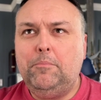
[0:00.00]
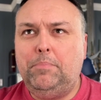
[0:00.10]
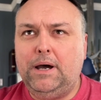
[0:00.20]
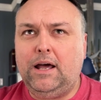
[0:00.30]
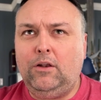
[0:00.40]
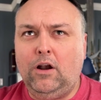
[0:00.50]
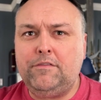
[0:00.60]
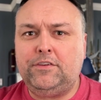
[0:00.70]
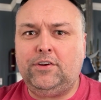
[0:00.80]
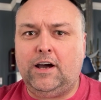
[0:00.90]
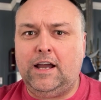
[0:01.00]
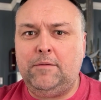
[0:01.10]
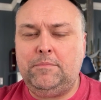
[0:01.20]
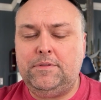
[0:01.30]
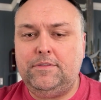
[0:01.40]
But a lot of the
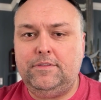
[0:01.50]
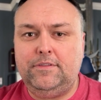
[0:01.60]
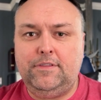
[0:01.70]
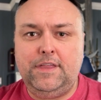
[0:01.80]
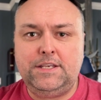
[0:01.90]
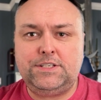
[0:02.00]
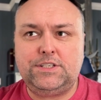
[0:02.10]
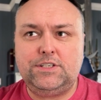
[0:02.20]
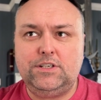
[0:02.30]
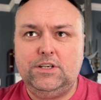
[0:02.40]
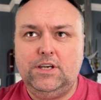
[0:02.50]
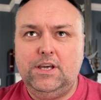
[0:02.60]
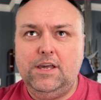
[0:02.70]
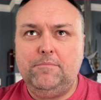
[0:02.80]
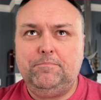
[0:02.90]
time, this
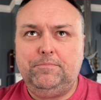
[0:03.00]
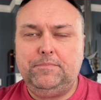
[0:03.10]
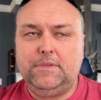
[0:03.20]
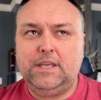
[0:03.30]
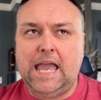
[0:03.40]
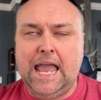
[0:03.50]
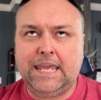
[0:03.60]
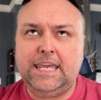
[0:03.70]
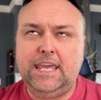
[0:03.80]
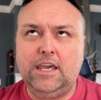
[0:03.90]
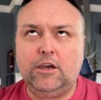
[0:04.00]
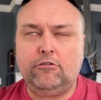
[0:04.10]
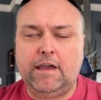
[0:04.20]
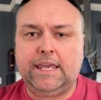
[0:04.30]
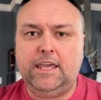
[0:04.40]
hacking and
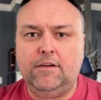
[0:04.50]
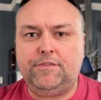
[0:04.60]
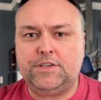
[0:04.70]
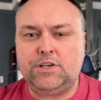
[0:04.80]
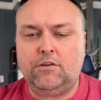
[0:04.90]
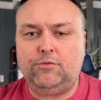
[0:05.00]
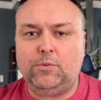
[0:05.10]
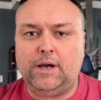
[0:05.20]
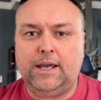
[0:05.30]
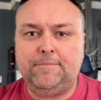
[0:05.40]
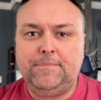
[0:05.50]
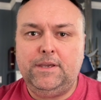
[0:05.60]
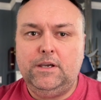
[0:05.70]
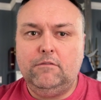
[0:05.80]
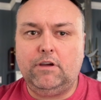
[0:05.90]
cracking of the software
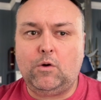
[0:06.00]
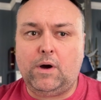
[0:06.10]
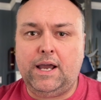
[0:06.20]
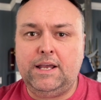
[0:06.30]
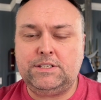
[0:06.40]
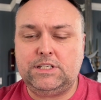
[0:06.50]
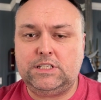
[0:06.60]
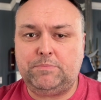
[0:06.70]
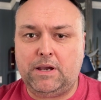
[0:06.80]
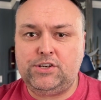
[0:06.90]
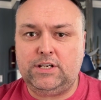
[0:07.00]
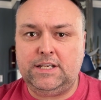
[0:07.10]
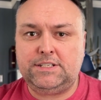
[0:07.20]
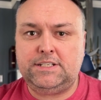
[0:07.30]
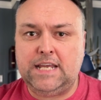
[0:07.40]
requires
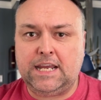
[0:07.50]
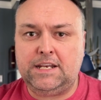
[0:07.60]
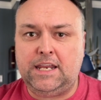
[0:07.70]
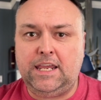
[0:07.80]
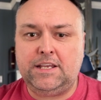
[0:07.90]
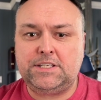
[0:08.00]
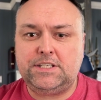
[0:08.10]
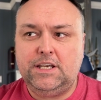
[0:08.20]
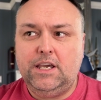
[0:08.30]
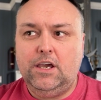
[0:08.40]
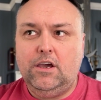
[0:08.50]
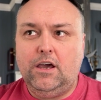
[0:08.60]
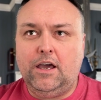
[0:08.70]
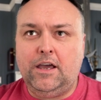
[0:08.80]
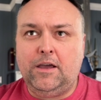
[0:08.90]
specialist techniques
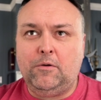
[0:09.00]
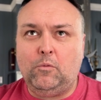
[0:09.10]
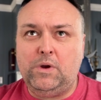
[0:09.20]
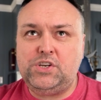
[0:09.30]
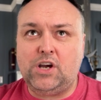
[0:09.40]
which